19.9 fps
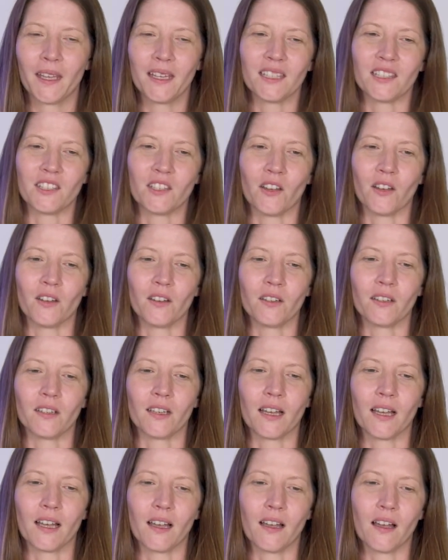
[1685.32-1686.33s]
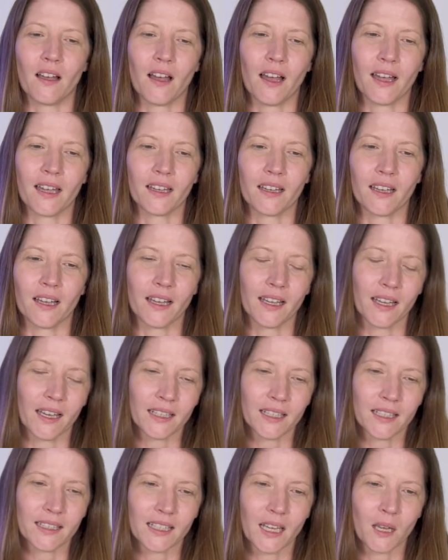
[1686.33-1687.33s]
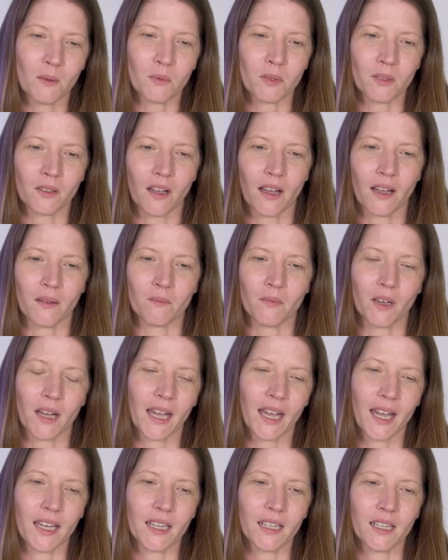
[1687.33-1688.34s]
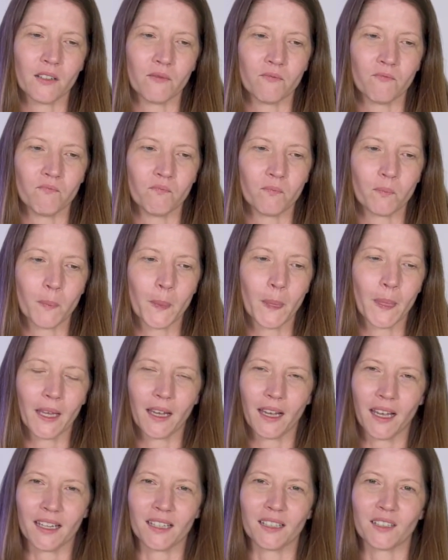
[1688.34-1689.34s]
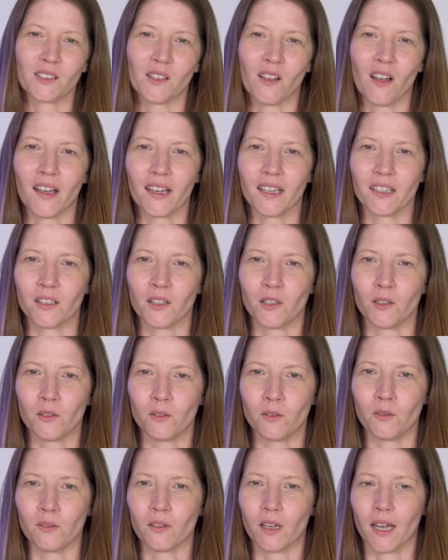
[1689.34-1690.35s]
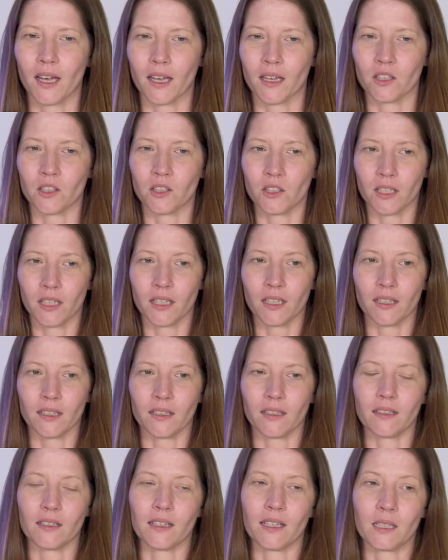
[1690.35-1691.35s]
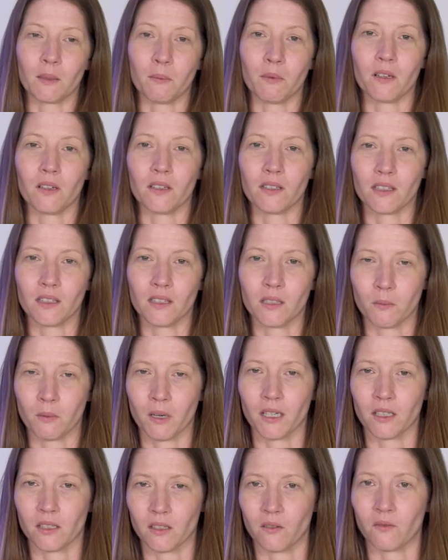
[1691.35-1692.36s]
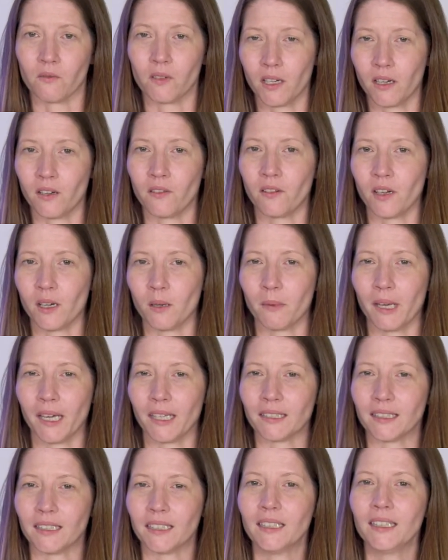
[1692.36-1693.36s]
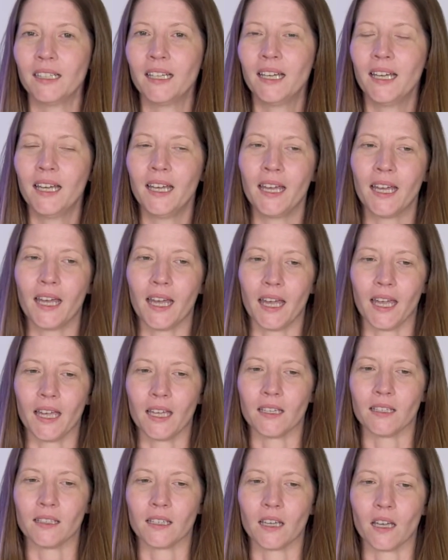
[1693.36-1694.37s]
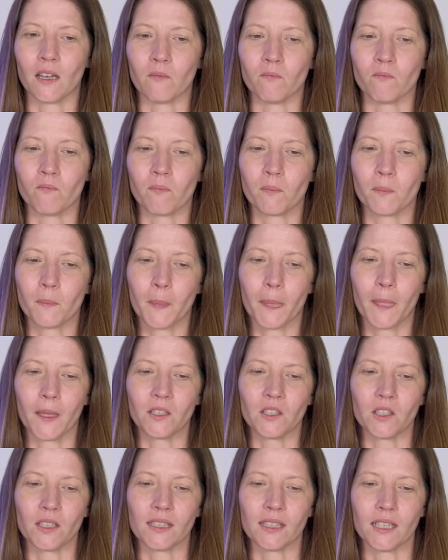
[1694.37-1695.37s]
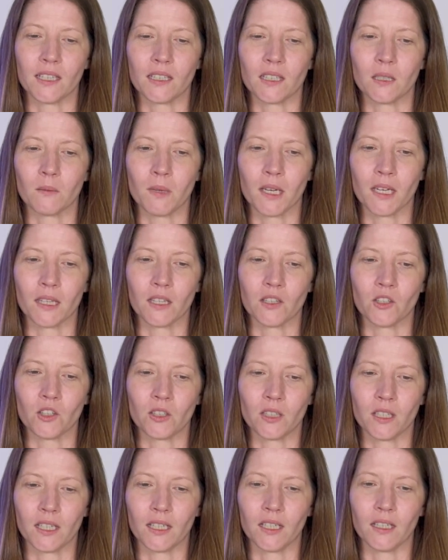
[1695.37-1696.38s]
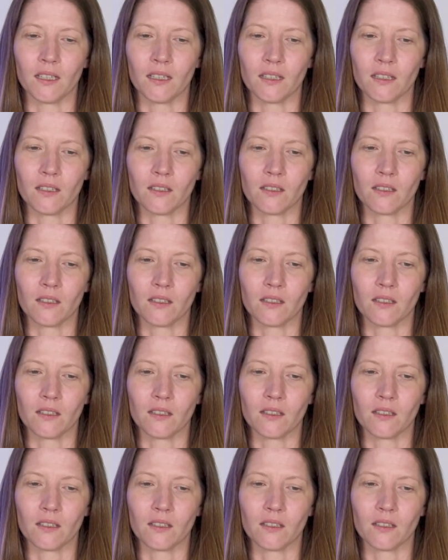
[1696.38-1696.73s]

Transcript: So an example, I had a client who she experienced depression very, very badly, and she said to me that she